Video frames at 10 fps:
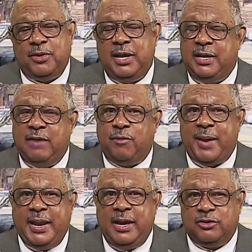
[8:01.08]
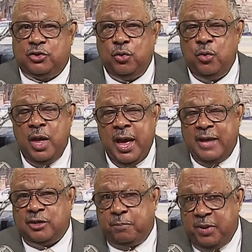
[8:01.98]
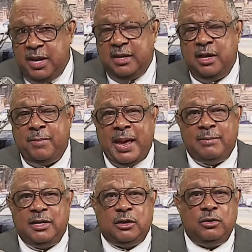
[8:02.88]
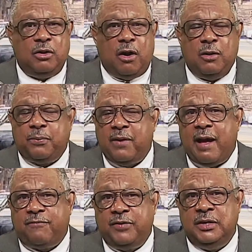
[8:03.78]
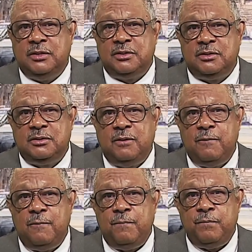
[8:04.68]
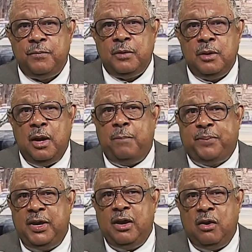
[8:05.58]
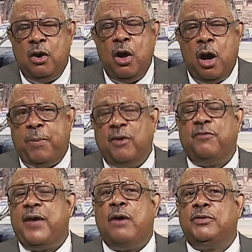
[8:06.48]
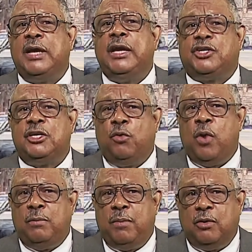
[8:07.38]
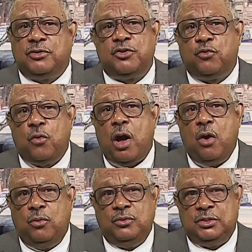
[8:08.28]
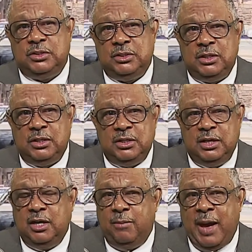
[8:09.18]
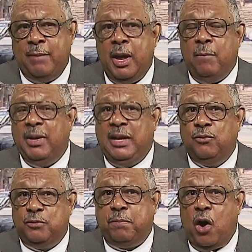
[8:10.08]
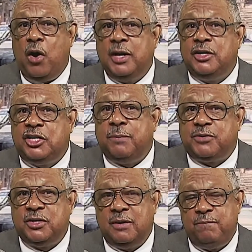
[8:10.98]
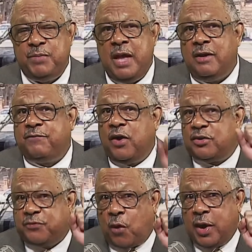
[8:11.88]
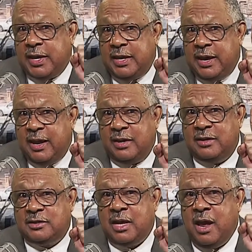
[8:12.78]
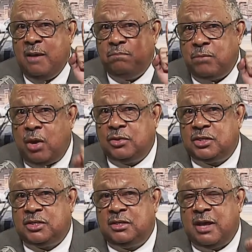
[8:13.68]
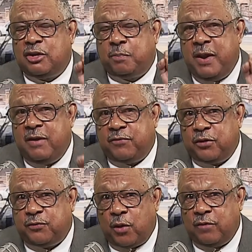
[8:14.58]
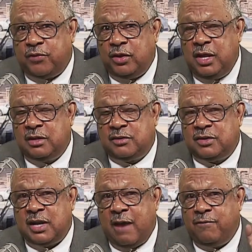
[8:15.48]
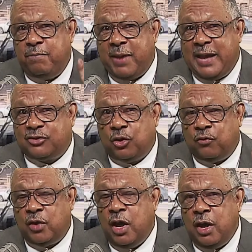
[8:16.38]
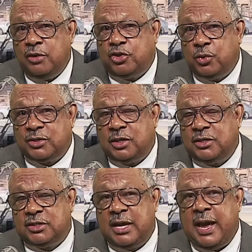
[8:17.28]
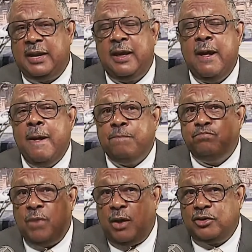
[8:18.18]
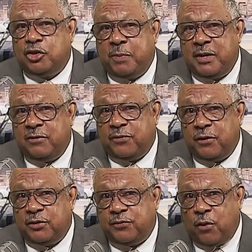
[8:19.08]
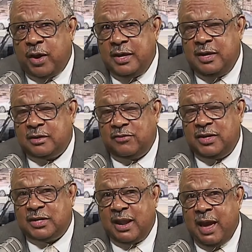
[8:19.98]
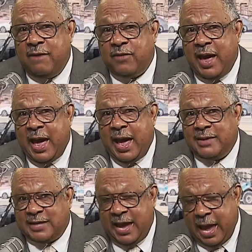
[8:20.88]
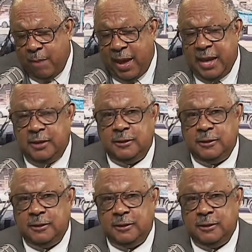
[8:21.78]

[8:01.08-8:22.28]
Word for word: and everybody else who has appeared in the Bible, including all the prophets, appear upon the foundation of what Moses wrote in the Bible. But he was born Egyptian. The first 40 years, Moses did not spend the first 40 years of his life in Passover, a Jewish understanding. Moses spent the first 40 years of his life as a Hamite.